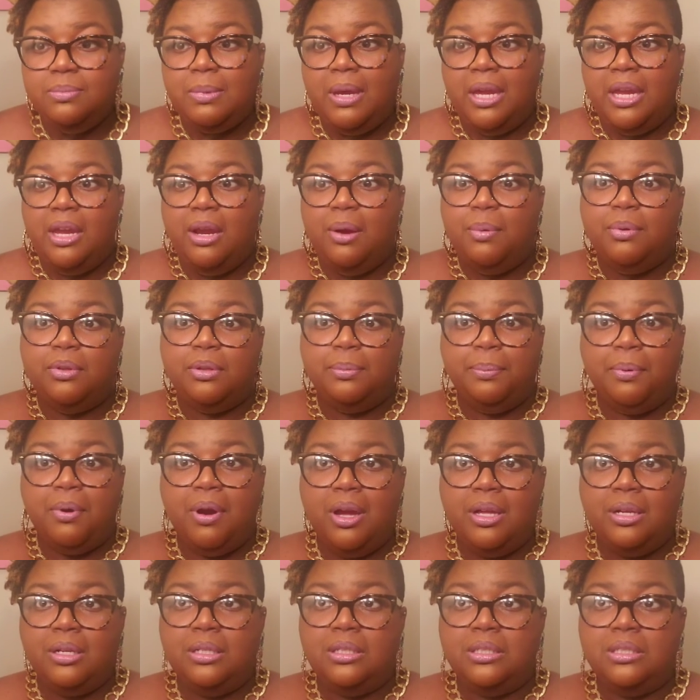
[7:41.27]
my hair with
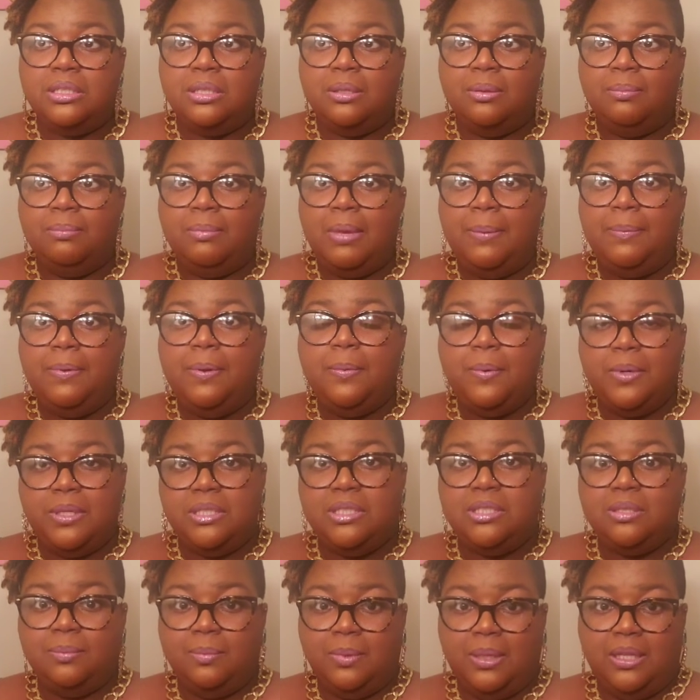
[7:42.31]
product maybe
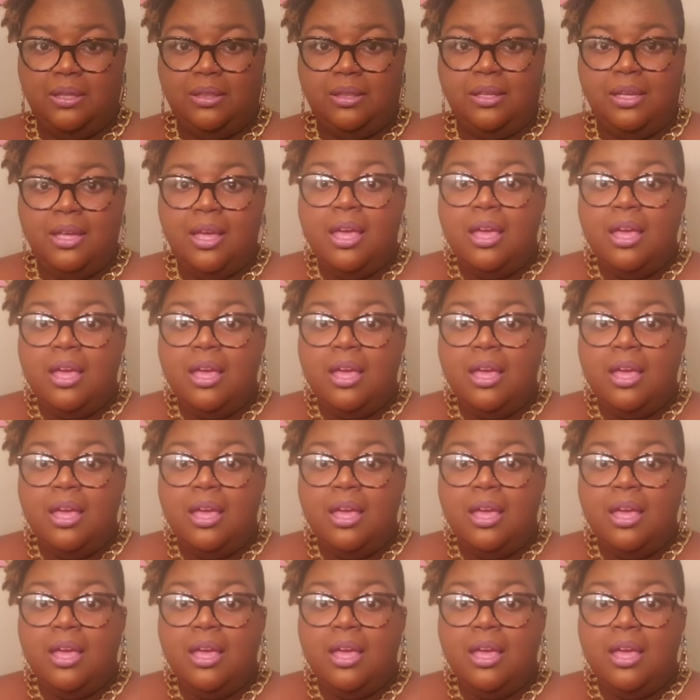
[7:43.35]
once a month.